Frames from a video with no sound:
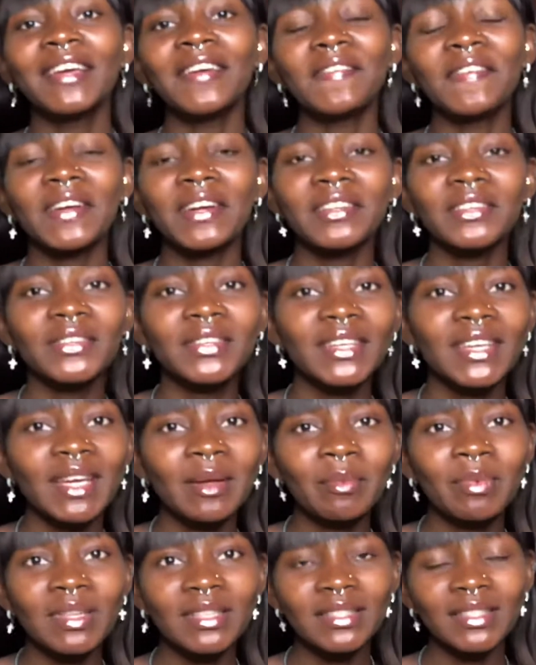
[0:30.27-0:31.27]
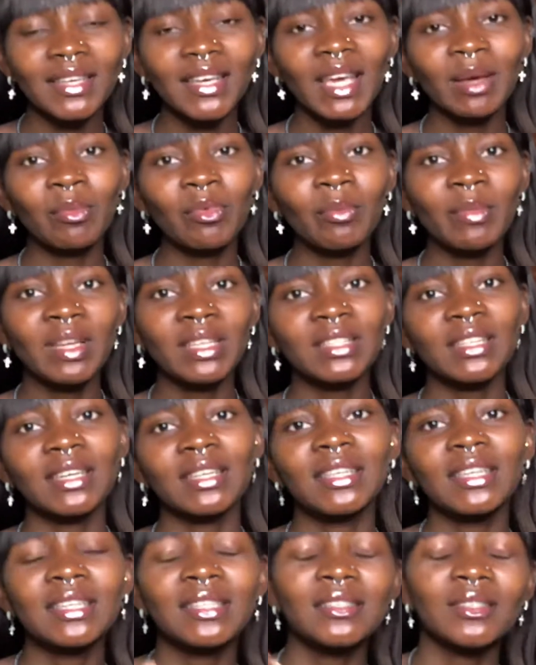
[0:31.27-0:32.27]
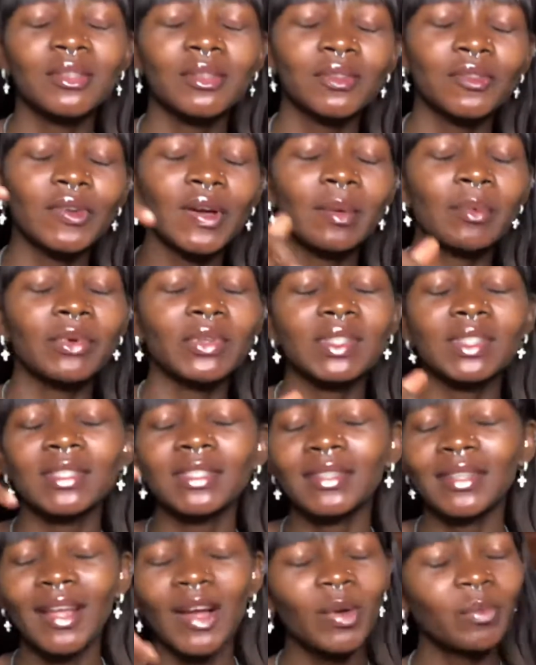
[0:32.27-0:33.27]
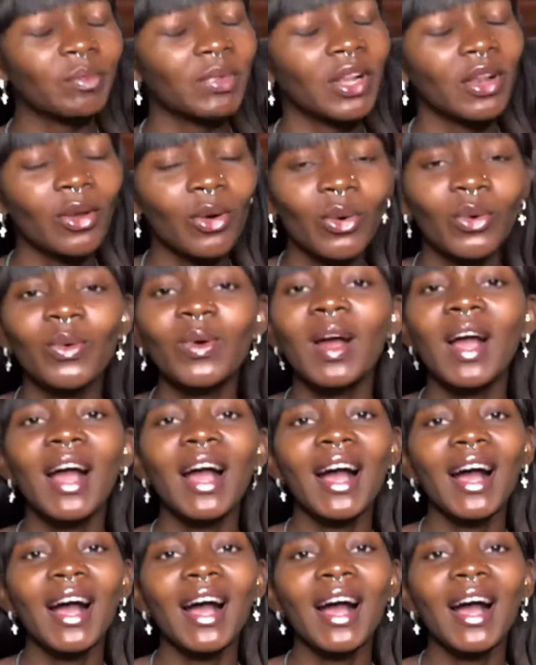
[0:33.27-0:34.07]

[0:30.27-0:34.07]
If you are new here, please take a moment and hit the subscribe button down below